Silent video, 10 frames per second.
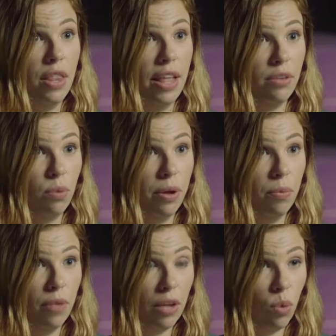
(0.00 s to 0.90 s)
then that's what
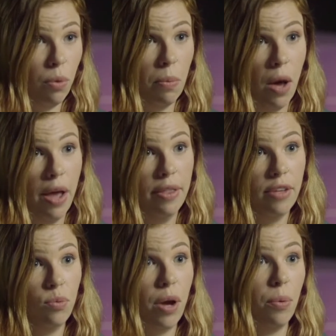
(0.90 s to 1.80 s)
we want.
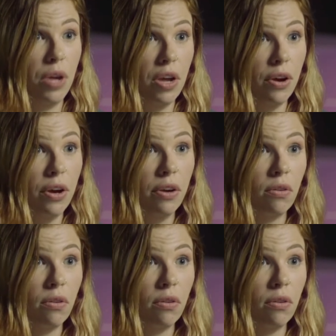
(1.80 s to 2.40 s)
That's why we're here.